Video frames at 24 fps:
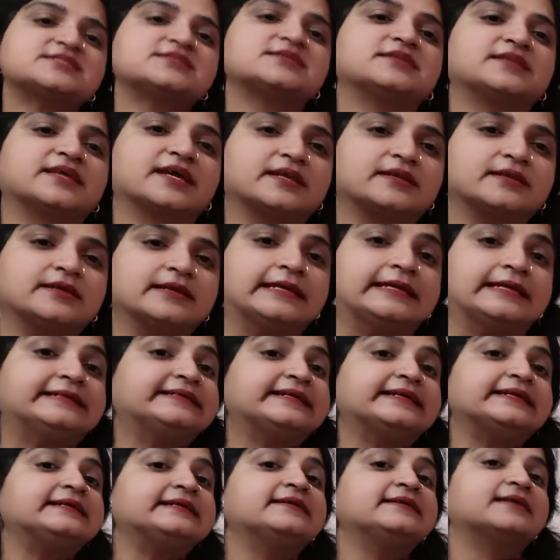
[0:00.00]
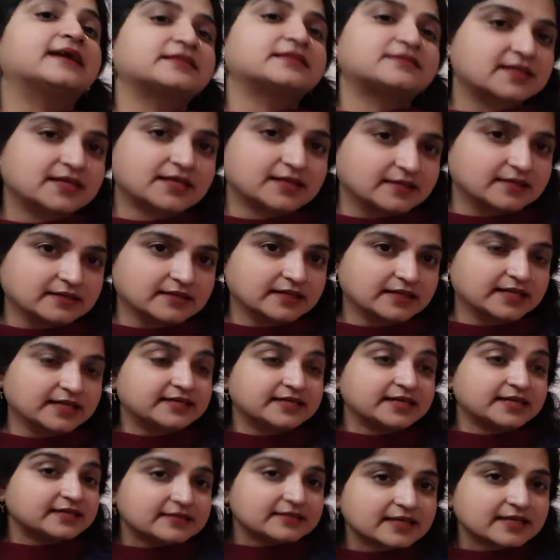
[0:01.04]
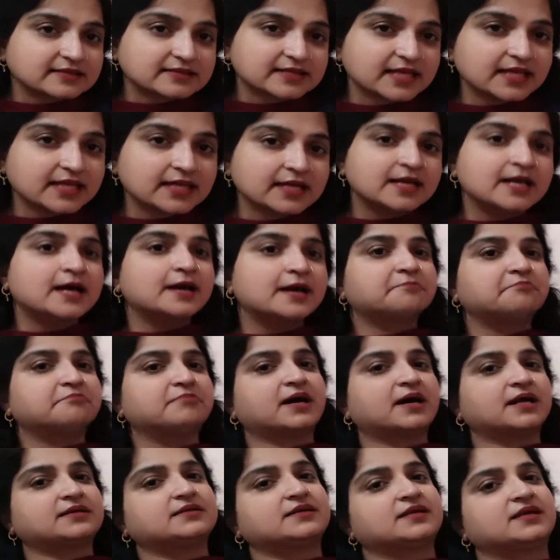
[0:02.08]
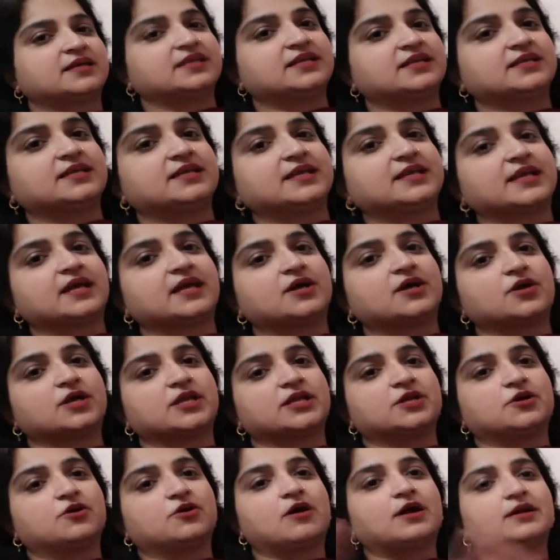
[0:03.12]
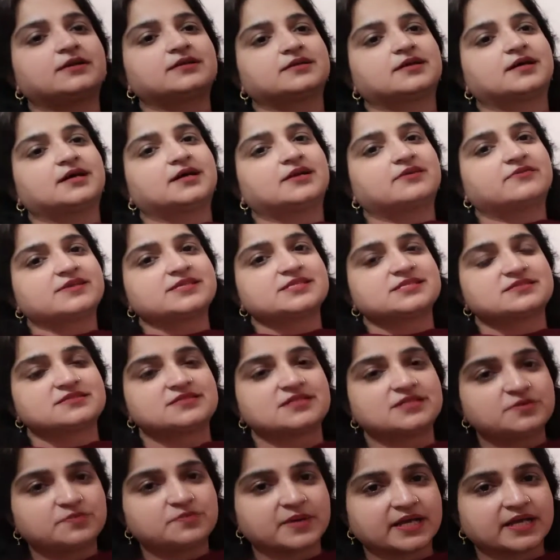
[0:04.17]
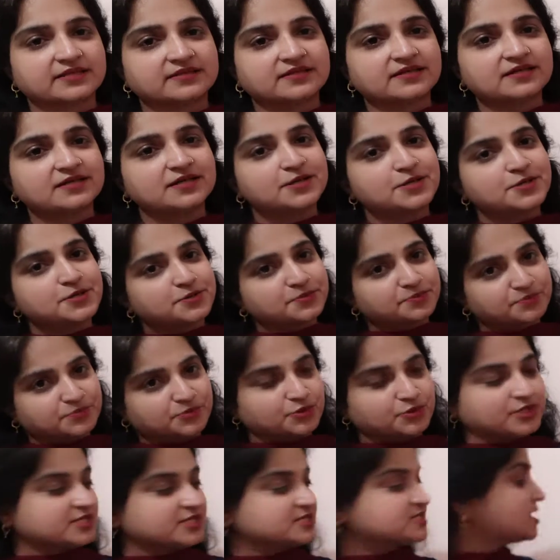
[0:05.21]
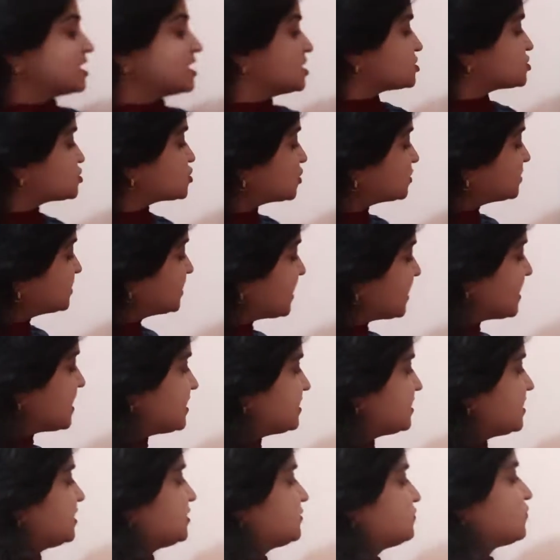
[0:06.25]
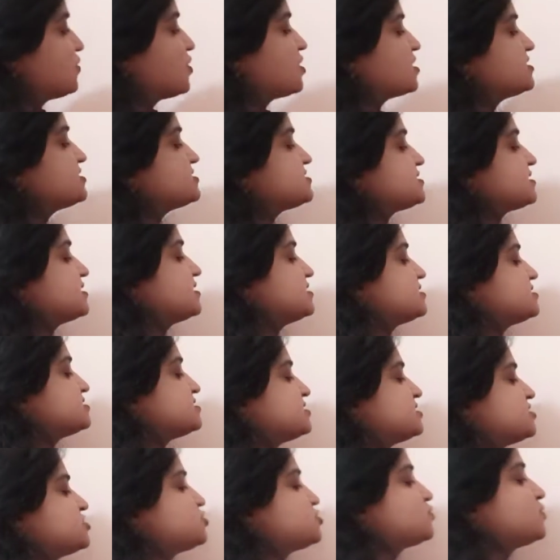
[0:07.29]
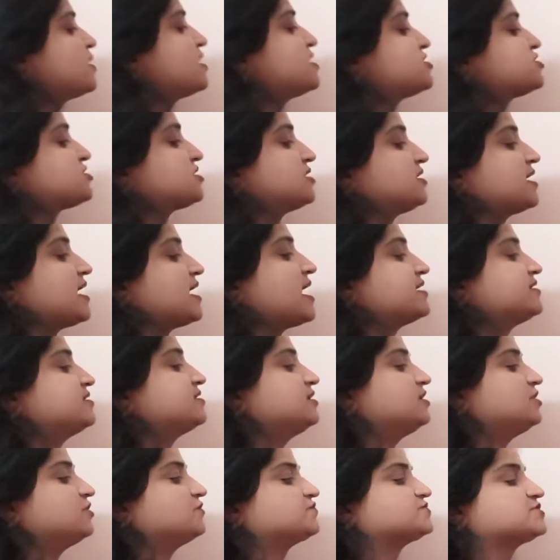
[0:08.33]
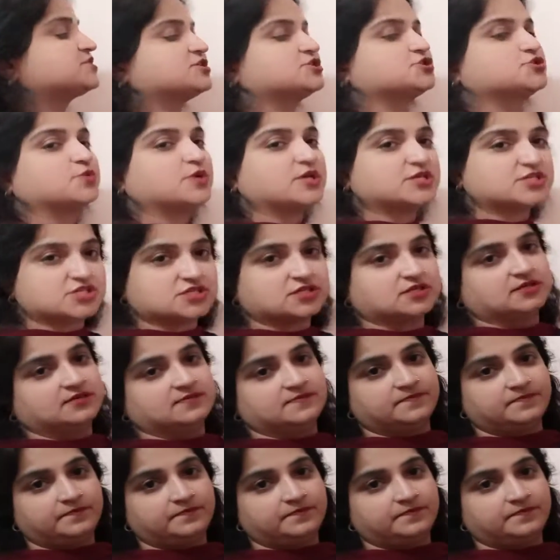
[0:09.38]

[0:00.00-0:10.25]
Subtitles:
then, he did nothing, but he got arrested by the police. So there it was situation, irony of situation.